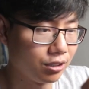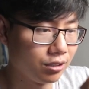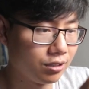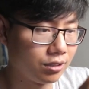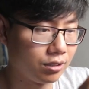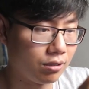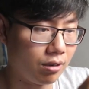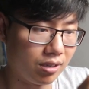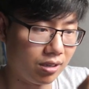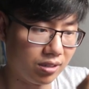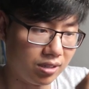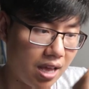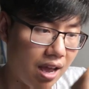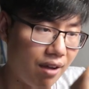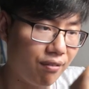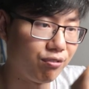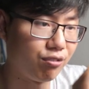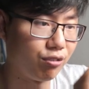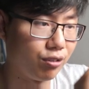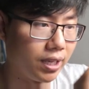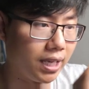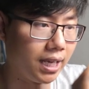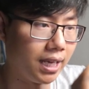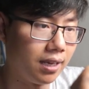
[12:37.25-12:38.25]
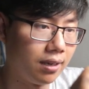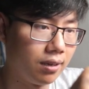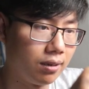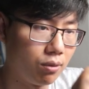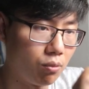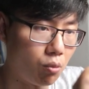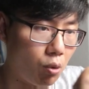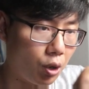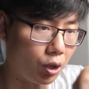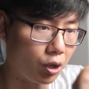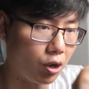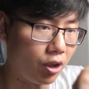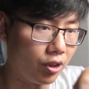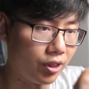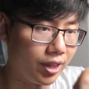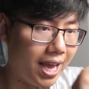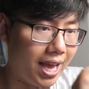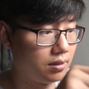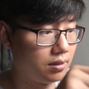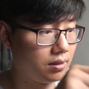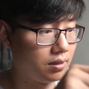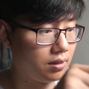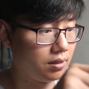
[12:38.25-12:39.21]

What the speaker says: So I'll definitely work on that.